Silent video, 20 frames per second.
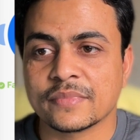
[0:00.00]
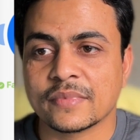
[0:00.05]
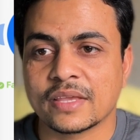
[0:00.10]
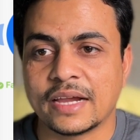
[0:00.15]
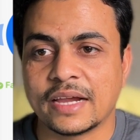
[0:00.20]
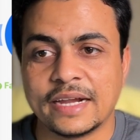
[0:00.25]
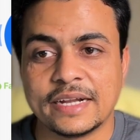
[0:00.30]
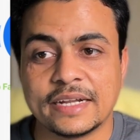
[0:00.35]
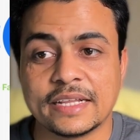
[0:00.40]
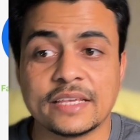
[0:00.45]

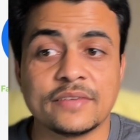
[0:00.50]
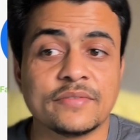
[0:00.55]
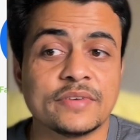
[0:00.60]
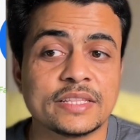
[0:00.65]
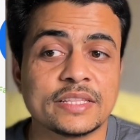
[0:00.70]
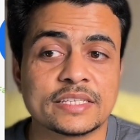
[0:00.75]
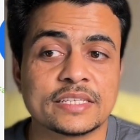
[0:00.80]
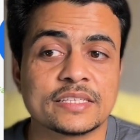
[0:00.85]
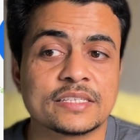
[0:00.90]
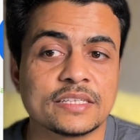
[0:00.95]
and even
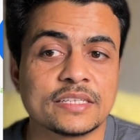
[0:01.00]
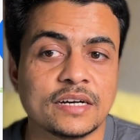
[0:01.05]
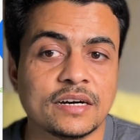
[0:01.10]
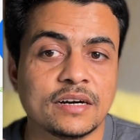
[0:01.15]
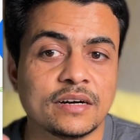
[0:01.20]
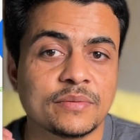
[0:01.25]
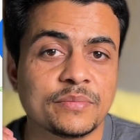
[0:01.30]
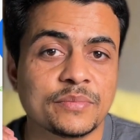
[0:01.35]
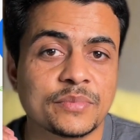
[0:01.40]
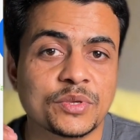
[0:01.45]
this is
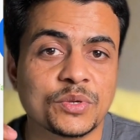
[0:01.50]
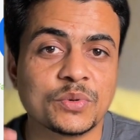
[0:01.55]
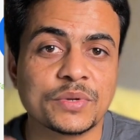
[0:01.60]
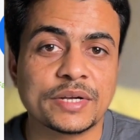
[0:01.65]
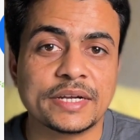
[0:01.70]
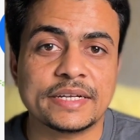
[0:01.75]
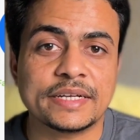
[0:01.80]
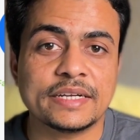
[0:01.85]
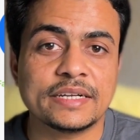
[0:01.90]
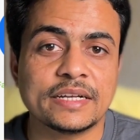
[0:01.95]

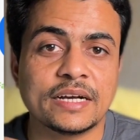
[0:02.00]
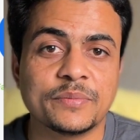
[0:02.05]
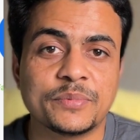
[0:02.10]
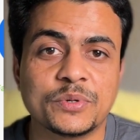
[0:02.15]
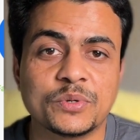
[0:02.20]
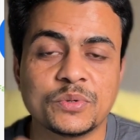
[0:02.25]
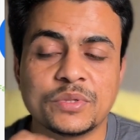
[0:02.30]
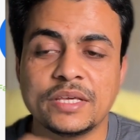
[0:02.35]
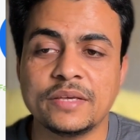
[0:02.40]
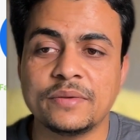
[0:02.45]
curated up to
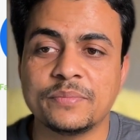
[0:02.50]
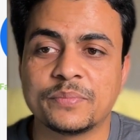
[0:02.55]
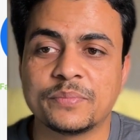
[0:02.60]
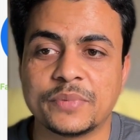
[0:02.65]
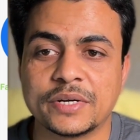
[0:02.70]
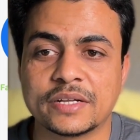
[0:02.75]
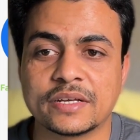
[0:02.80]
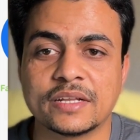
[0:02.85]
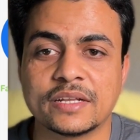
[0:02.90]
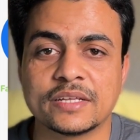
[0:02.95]
the particular